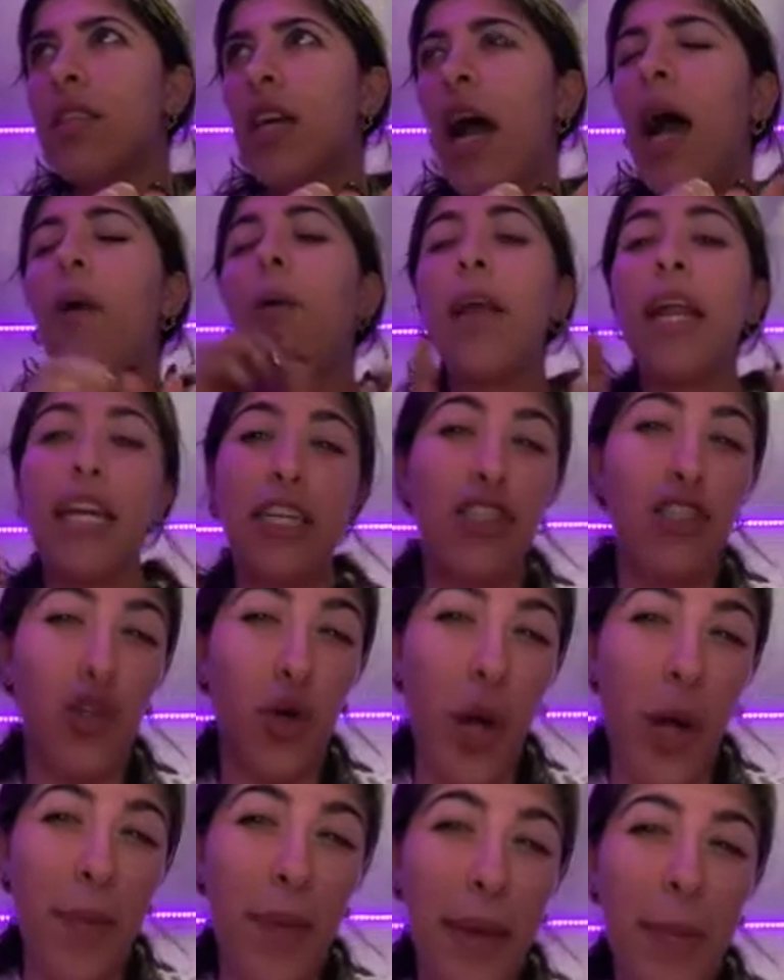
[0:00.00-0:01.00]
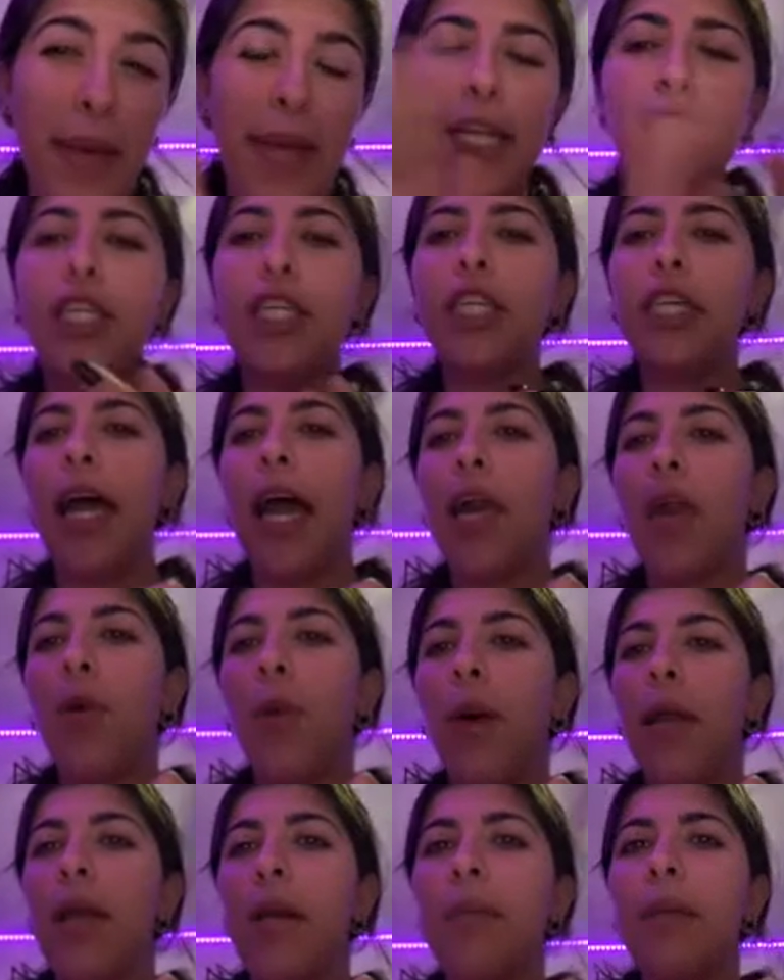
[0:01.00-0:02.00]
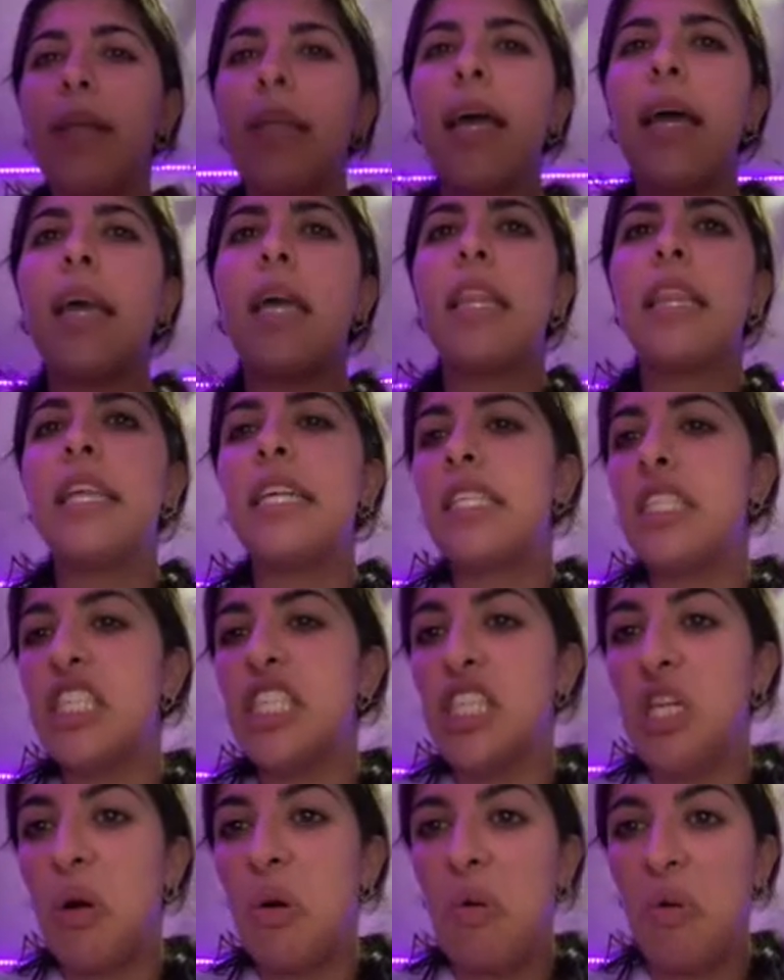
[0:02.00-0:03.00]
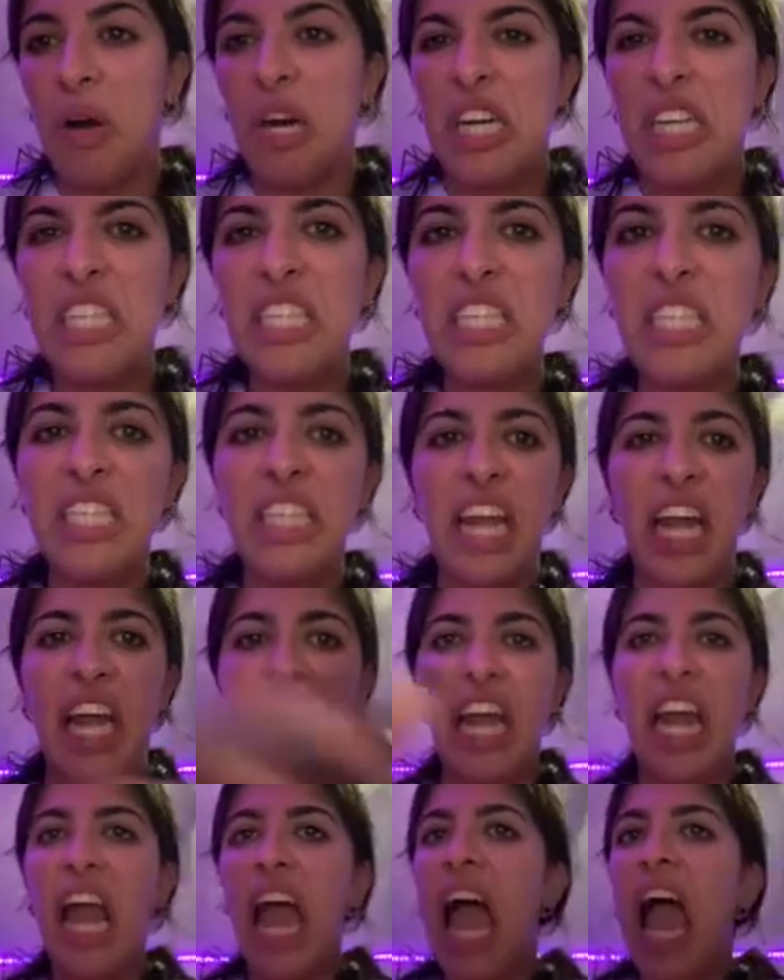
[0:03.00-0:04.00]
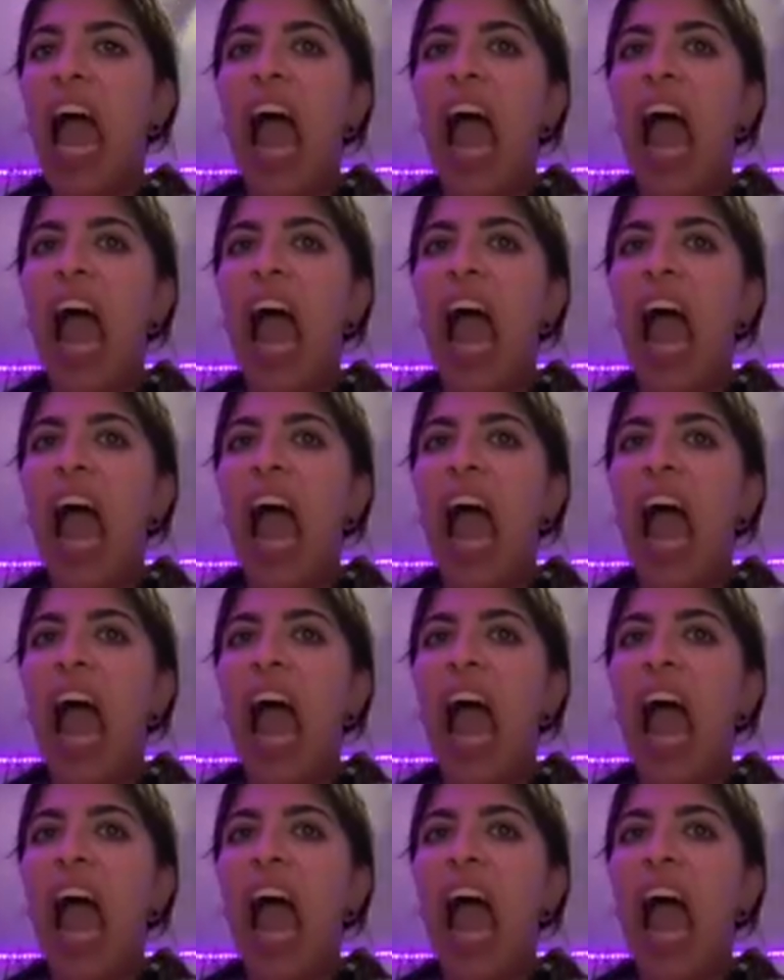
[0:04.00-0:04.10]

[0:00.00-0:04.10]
I want to enjoy my major. I don't want to be like, this is the worst thing